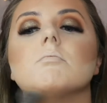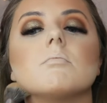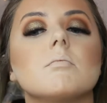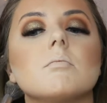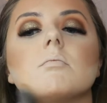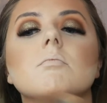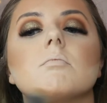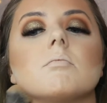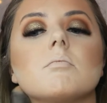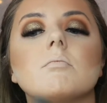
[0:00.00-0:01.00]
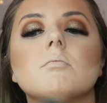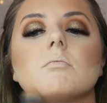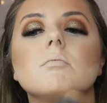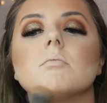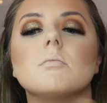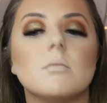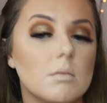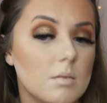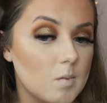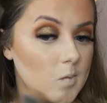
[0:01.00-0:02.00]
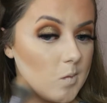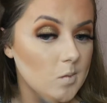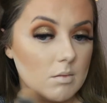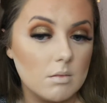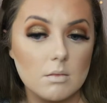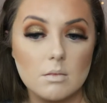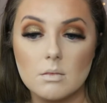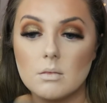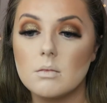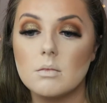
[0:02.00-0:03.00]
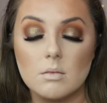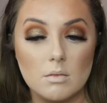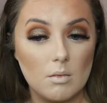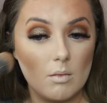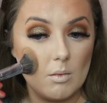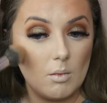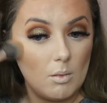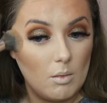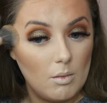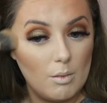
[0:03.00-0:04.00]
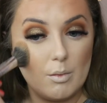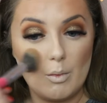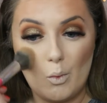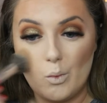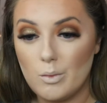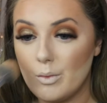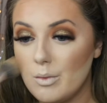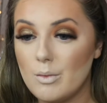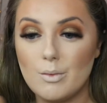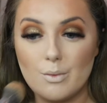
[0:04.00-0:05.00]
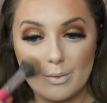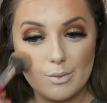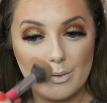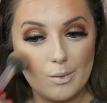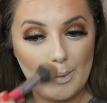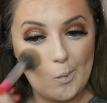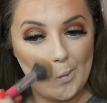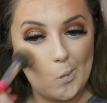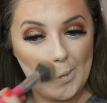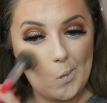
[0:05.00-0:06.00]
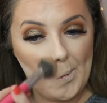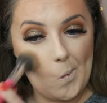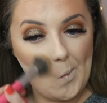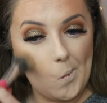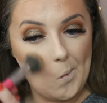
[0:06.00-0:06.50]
No one is speaking in this clip.